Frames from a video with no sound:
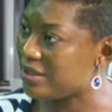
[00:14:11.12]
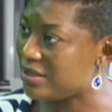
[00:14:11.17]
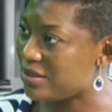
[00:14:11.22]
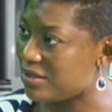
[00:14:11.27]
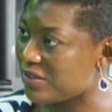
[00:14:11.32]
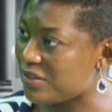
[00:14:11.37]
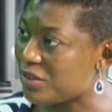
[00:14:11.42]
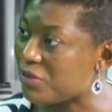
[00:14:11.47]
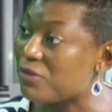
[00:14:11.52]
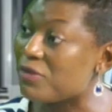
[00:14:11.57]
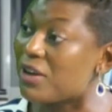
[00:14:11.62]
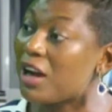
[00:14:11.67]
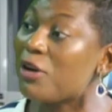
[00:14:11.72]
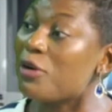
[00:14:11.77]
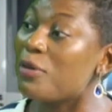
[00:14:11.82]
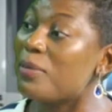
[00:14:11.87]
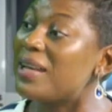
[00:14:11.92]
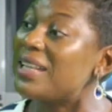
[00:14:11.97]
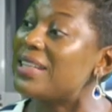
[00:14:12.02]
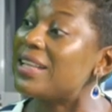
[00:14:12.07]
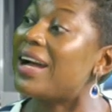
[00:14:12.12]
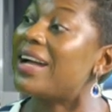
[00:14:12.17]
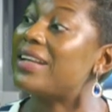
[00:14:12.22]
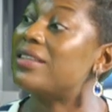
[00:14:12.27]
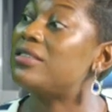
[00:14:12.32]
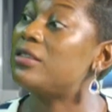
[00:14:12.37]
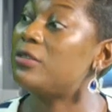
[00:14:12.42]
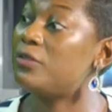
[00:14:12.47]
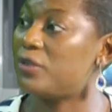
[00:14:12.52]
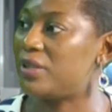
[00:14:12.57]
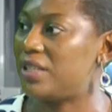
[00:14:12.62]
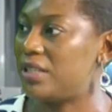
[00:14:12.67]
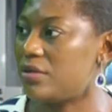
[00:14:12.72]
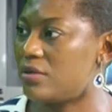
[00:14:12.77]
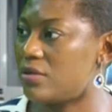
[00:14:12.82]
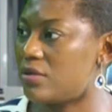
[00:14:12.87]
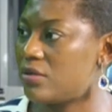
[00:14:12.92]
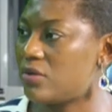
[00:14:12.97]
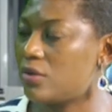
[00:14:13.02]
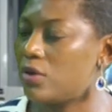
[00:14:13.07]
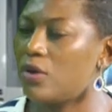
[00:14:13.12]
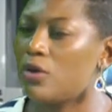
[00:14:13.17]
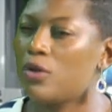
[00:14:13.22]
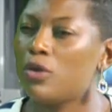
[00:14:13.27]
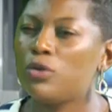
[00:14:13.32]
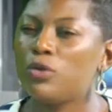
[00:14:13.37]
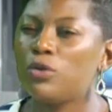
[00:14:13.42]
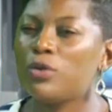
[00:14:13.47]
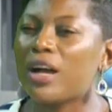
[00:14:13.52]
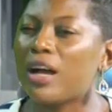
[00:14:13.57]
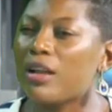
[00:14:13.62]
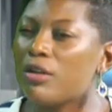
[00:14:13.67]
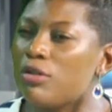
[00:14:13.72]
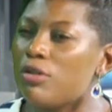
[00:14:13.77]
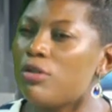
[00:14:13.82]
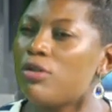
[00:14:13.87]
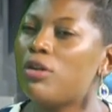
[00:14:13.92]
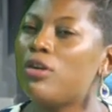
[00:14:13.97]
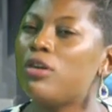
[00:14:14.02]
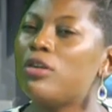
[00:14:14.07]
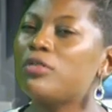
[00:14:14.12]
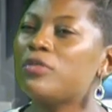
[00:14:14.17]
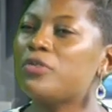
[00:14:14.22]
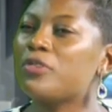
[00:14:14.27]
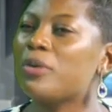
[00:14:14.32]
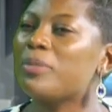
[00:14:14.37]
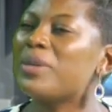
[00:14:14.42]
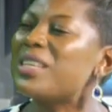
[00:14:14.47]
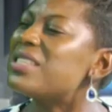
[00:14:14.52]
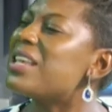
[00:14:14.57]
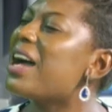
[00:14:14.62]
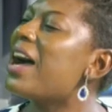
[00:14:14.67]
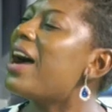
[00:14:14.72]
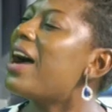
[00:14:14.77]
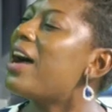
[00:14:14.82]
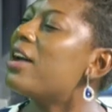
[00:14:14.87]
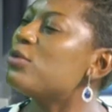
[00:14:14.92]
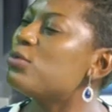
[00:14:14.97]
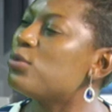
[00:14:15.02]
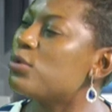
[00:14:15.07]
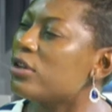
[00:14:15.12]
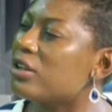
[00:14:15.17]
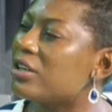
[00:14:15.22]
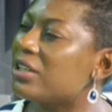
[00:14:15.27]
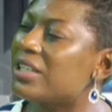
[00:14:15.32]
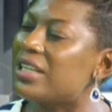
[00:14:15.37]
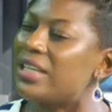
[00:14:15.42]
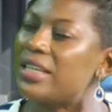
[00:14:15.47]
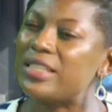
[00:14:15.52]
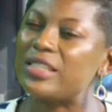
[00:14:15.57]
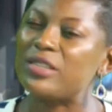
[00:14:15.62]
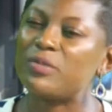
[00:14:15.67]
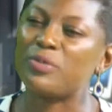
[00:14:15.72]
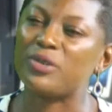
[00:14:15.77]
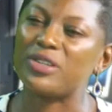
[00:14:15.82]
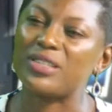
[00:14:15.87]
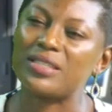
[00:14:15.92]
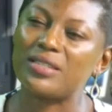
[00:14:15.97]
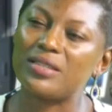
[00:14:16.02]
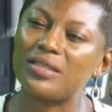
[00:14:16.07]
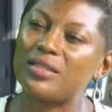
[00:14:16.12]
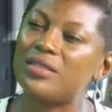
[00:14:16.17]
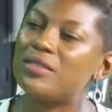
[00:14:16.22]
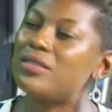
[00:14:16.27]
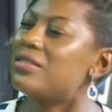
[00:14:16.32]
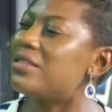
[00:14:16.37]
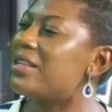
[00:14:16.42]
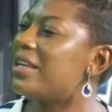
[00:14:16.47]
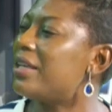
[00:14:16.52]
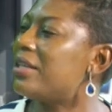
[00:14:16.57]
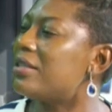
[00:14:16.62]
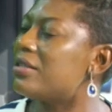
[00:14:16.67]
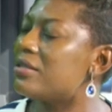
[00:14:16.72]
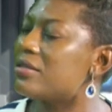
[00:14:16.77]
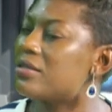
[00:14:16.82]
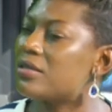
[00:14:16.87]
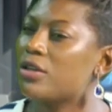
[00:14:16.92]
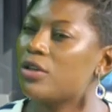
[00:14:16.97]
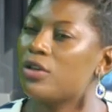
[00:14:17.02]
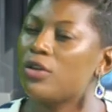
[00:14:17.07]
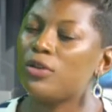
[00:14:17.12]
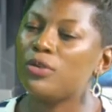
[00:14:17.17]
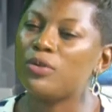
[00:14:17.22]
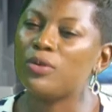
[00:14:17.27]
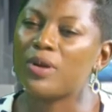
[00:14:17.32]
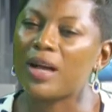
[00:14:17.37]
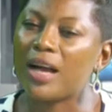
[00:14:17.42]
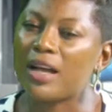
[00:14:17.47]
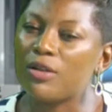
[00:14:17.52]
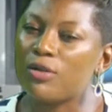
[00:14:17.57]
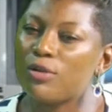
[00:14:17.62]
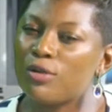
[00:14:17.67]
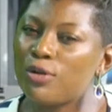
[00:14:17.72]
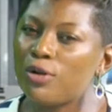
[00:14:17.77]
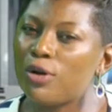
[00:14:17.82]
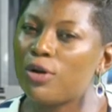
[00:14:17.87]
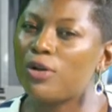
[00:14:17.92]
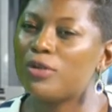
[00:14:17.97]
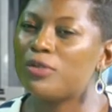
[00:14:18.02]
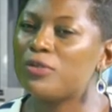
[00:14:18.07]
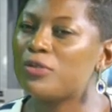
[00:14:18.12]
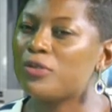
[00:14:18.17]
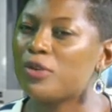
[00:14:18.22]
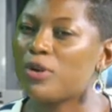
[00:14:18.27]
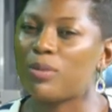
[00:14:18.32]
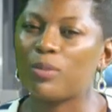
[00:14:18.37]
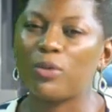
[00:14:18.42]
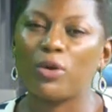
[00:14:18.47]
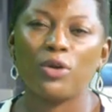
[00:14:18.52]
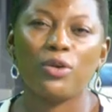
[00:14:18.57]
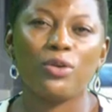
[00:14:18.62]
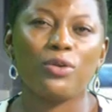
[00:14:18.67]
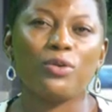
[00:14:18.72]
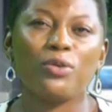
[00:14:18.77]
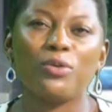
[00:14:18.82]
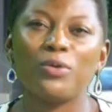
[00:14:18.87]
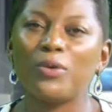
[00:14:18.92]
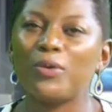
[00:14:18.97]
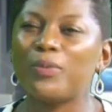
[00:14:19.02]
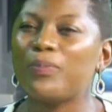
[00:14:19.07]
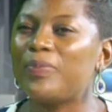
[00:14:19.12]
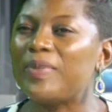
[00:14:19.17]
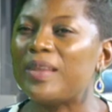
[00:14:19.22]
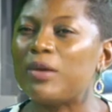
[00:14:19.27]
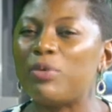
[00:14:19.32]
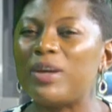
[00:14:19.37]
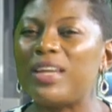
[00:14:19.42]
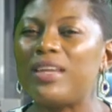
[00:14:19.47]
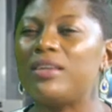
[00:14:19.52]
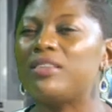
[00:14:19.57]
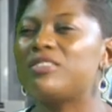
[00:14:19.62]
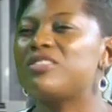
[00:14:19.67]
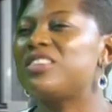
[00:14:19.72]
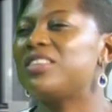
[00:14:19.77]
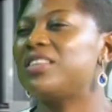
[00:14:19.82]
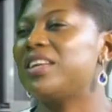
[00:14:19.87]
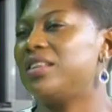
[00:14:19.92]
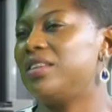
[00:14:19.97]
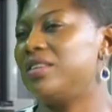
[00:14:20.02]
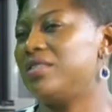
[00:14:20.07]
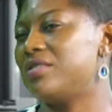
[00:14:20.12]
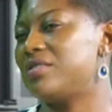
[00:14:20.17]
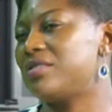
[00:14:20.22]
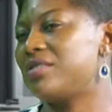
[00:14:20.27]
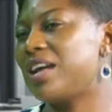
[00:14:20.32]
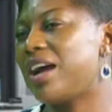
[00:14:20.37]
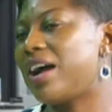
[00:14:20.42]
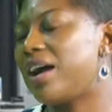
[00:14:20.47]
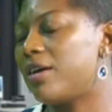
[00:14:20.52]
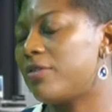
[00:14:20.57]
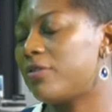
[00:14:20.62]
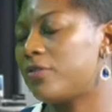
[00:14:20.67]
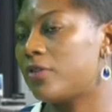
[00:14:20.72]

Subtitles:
of the environment are different. You can learn from his hard work, his persistence. You can learn from, the way he treated his staff.